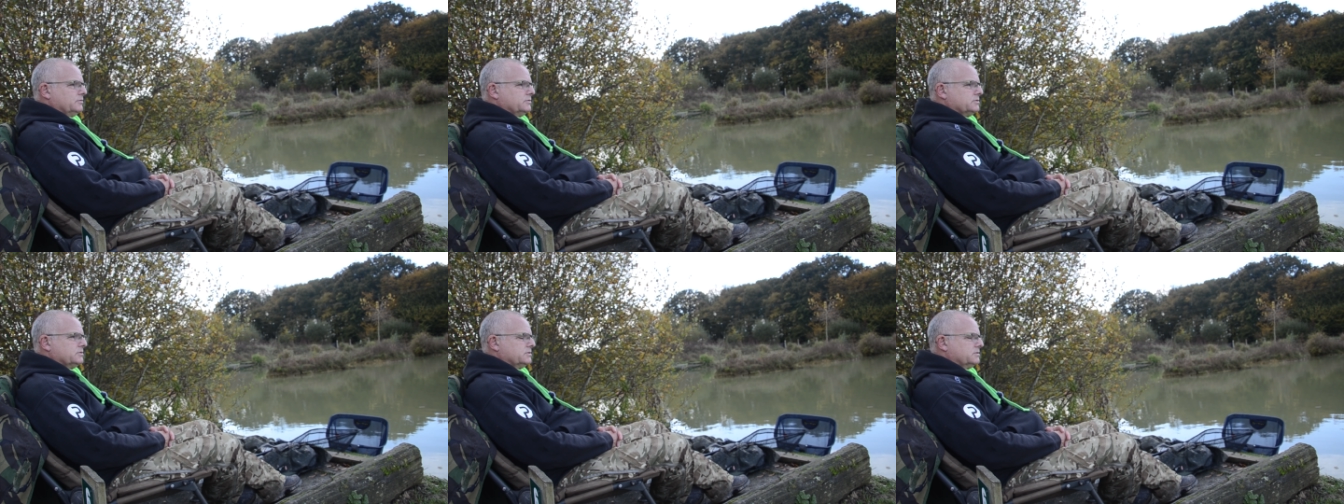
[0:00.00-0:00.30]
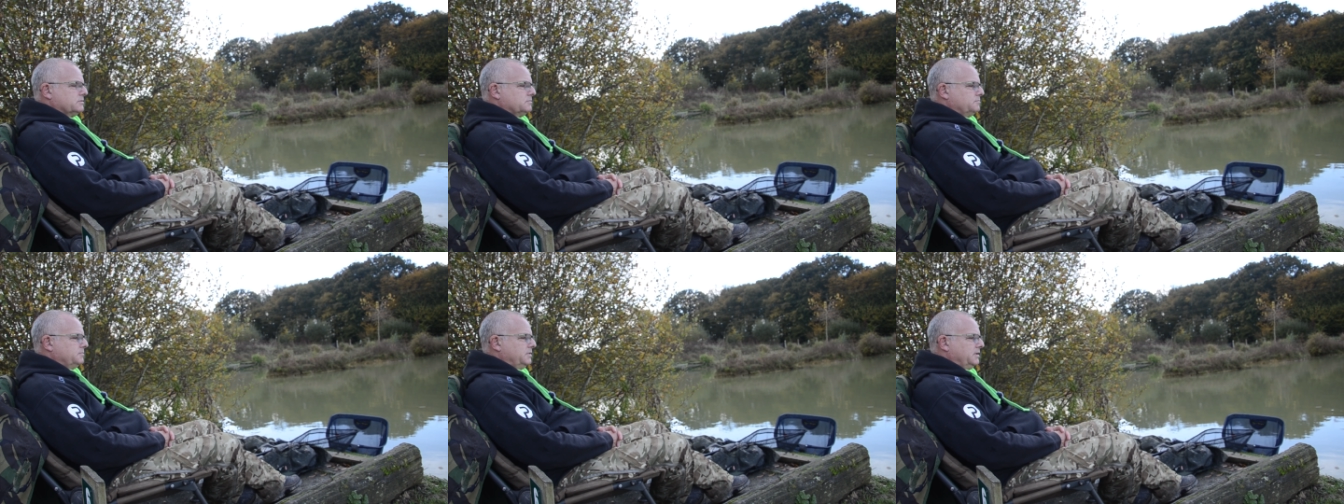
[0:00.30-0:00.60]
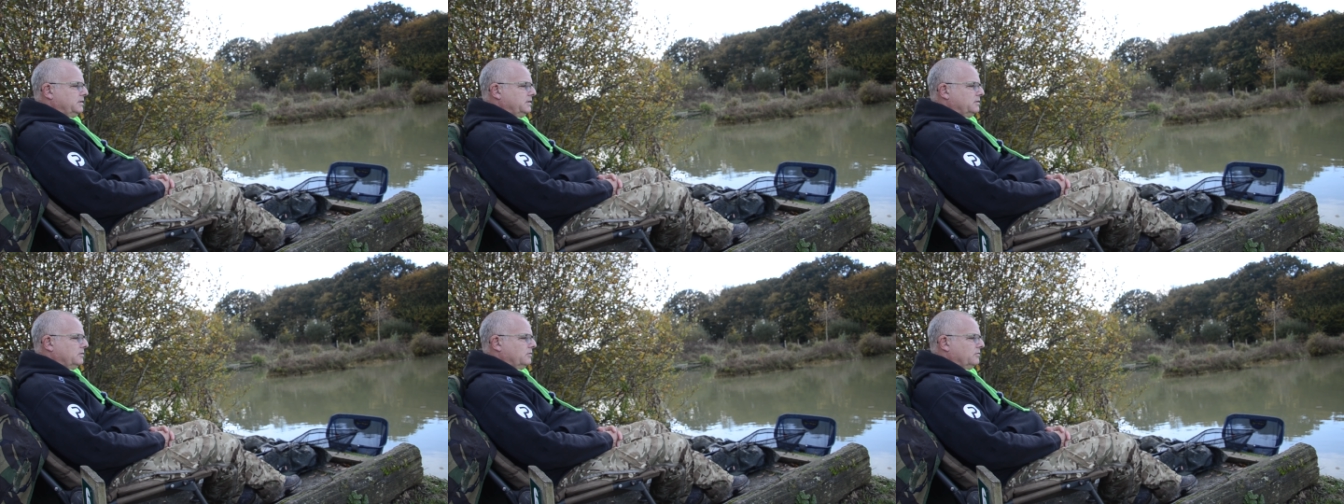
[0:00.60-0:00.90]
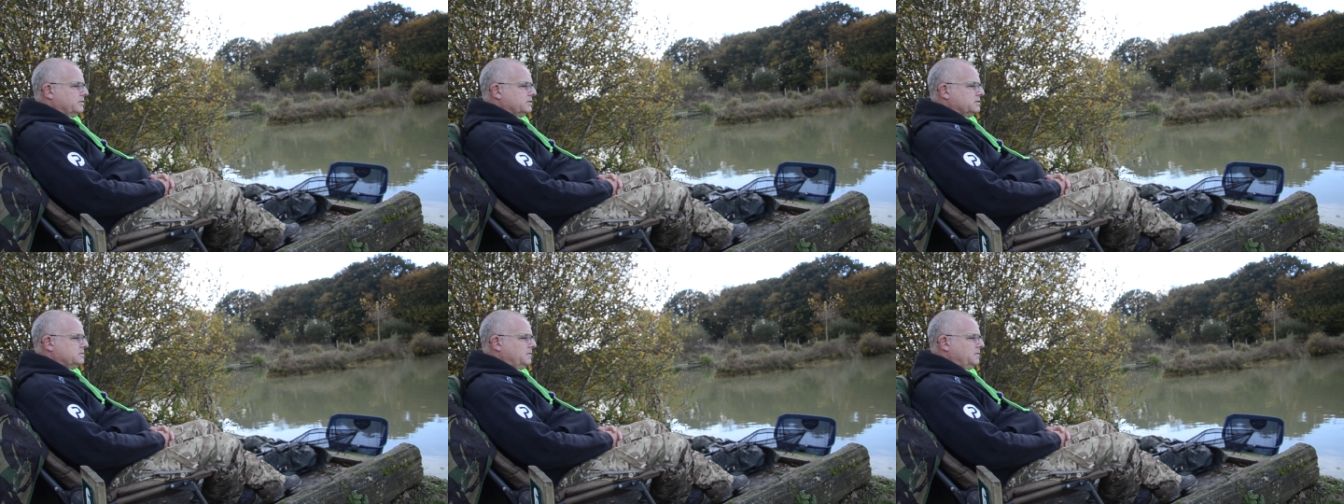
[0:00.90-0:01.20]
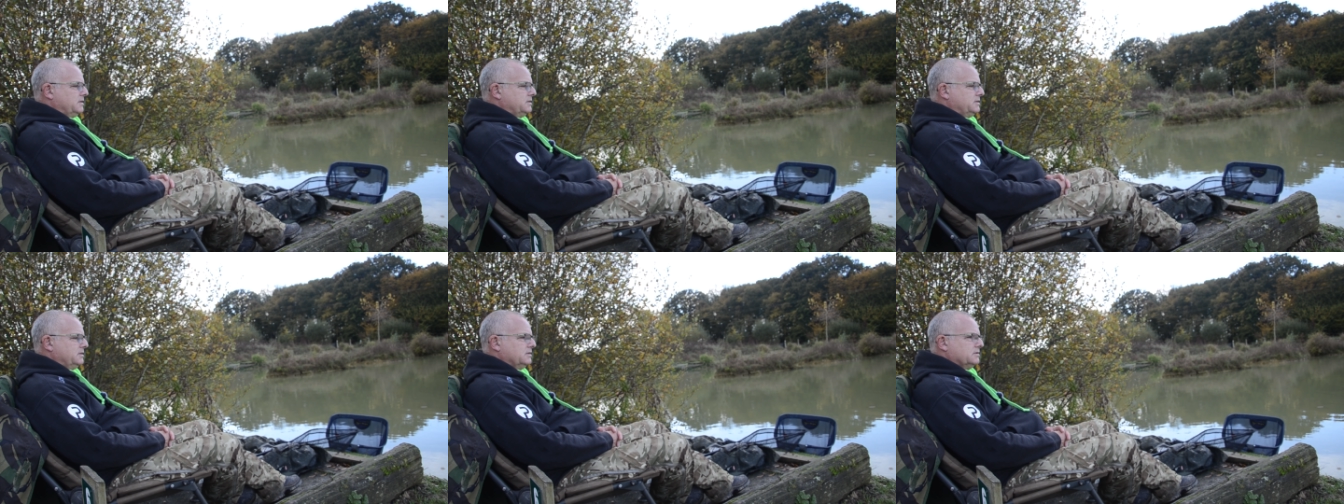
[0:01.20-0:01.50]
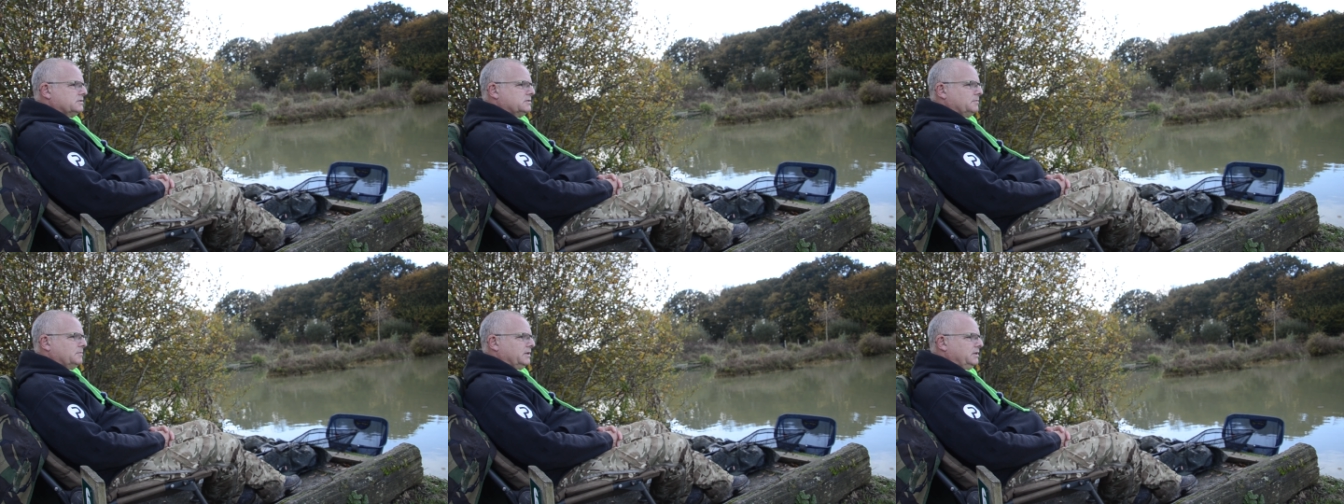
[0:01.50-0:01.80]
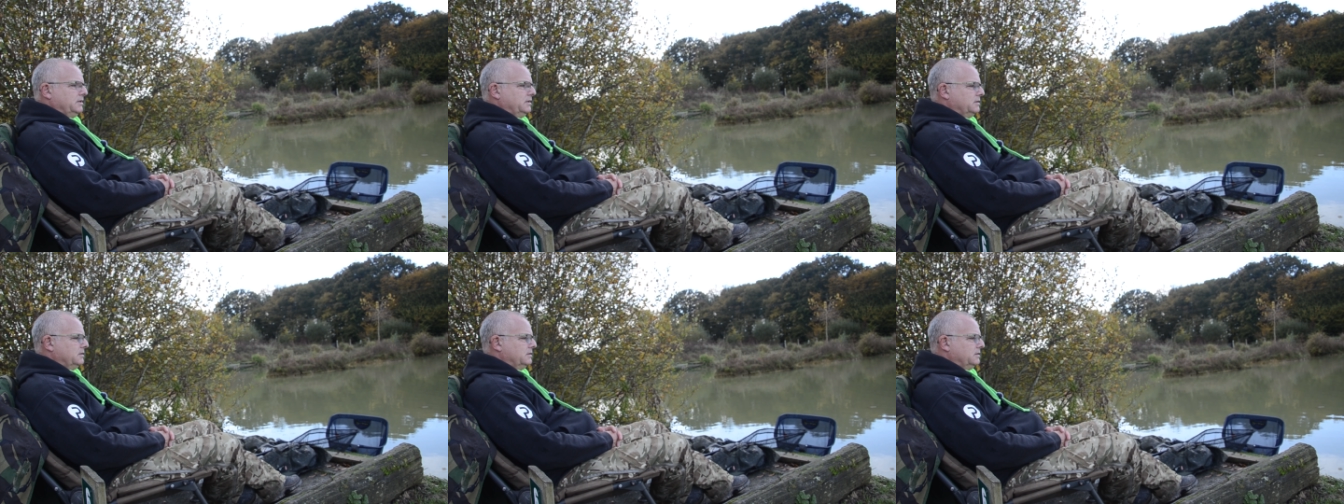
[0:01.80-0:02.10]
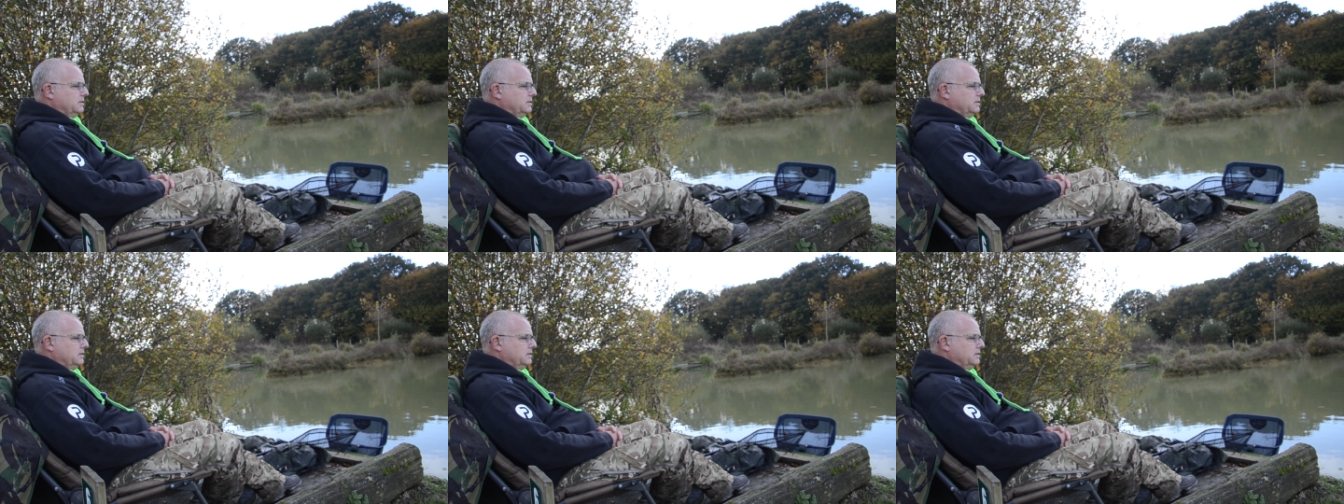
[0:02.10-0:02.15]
was bigger than I expected it to be.